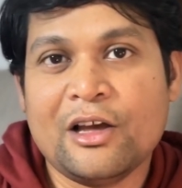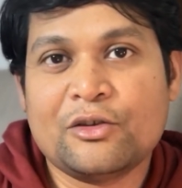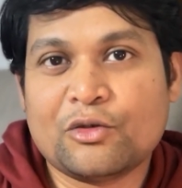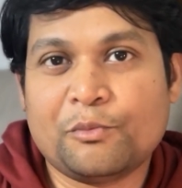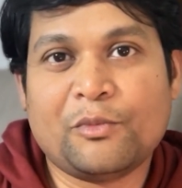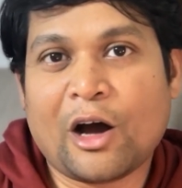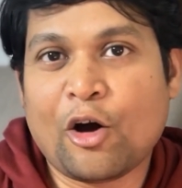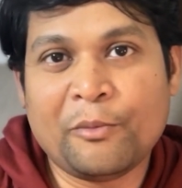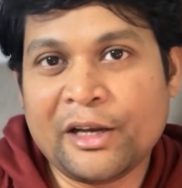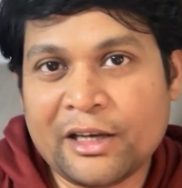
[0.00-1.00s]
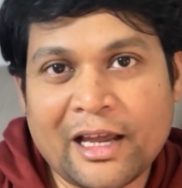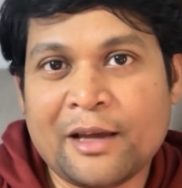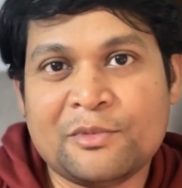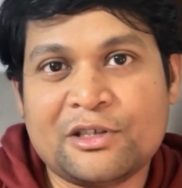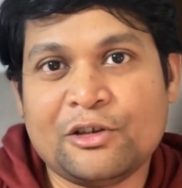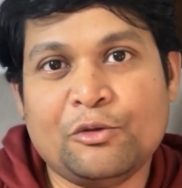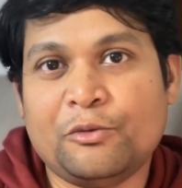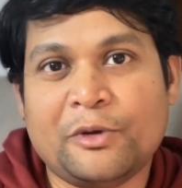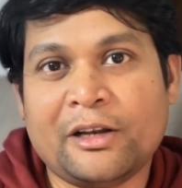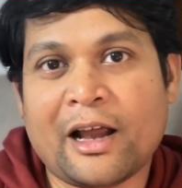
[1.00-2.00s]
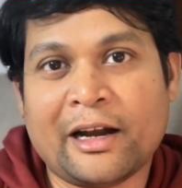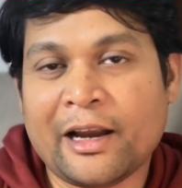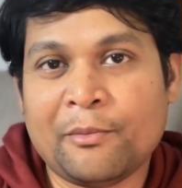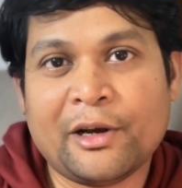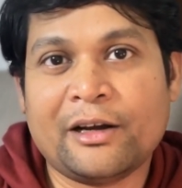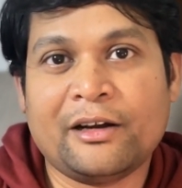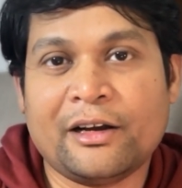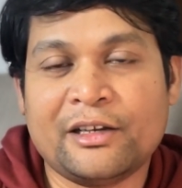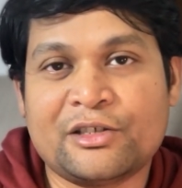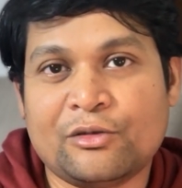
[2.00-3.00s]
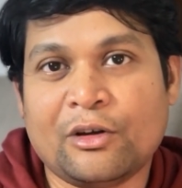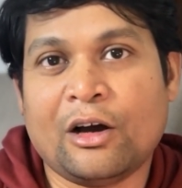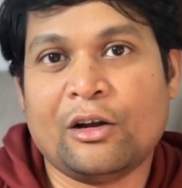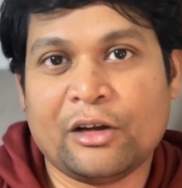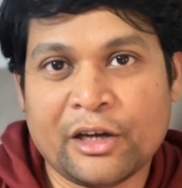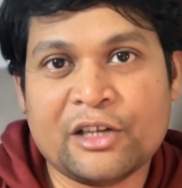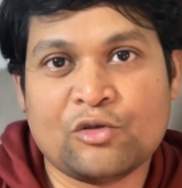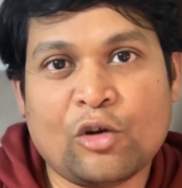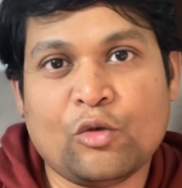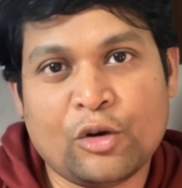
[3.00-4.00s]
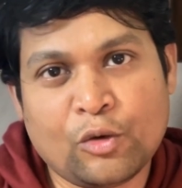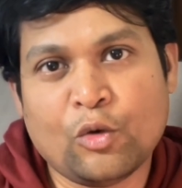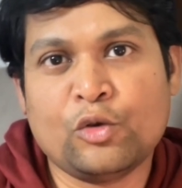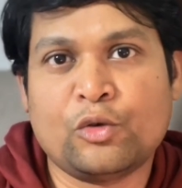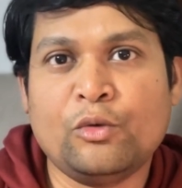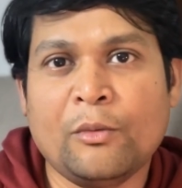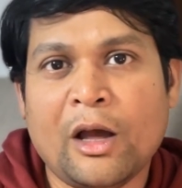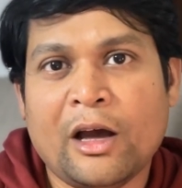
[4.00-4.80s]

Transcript: So how many times you even attempt it, it is not going to go through.